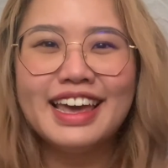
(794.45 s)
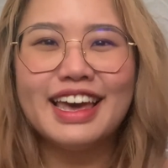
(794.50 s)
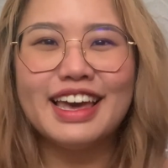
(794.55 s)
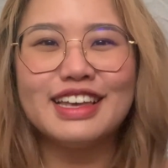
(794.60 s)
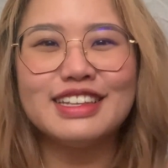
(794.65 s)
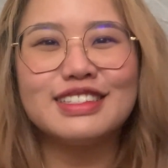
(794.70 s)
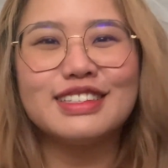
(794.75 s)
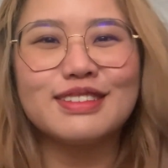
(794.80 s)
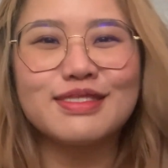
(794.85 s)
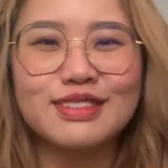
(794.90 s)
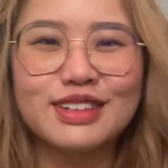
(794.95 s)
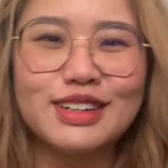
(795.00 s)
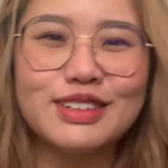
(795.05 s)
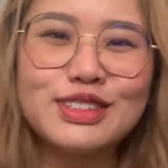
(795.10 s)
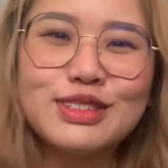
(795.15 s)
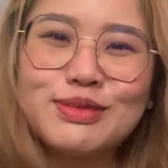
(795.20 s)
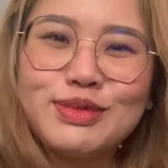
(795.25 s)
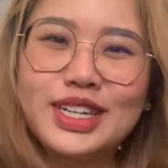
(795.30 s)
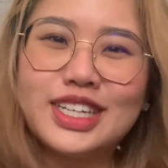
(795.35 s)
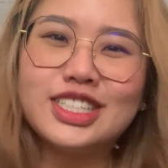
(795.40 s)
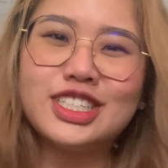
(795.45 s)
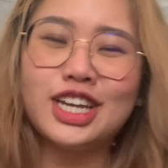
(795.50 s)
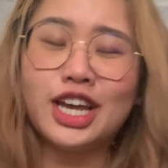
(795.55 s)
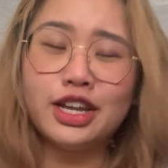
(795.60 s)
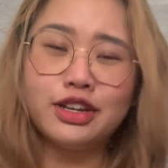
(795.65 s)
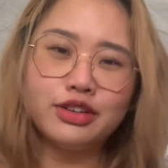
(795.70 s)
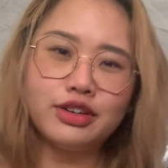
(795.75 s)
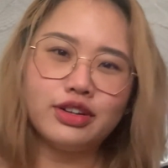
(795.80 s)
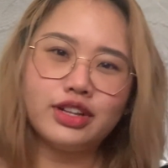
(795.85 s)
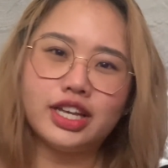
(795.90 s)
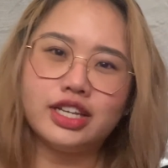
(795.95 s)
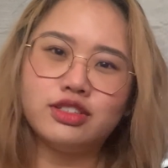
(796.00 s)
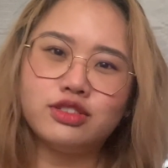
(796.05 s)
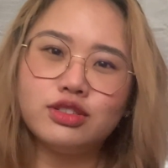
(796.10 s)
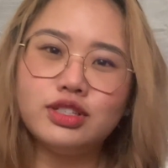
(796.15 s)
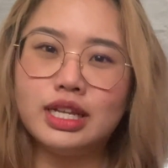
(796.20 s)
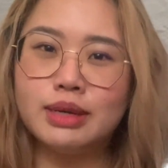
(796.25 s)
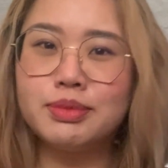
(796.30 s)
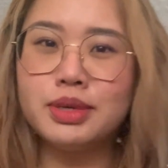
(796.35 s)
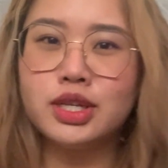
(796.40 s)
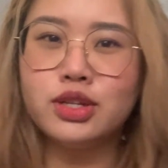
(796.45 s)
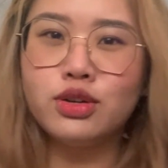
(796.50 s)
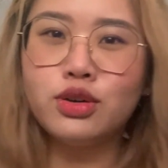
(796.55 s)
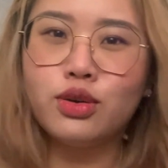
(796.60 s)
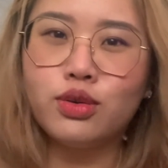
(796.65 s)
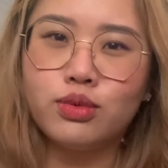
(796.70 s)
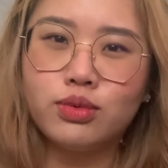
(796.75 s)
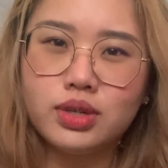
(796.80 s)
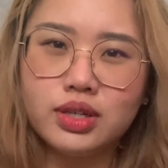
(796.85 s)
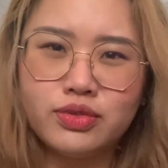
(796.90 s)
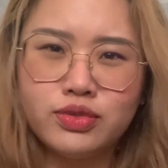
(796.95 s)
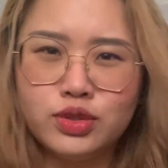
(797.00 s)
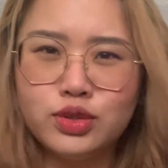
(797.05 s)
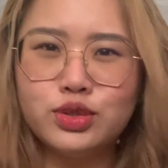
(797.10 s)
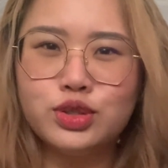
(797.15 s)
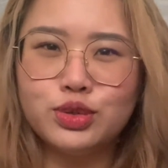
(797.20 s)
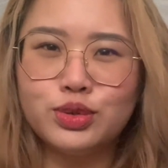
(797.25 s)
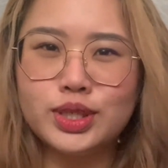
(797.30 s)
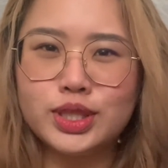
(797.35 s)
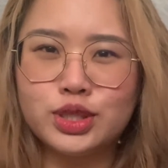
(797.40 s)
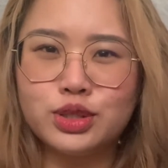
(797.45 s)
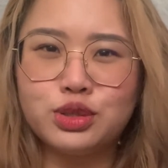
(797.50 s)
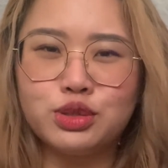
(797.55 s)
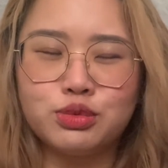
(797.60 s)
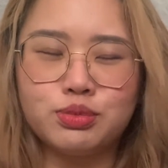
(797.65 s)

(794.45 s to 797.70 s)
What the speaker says: and subscribe to my channel and do let me know if you do it too,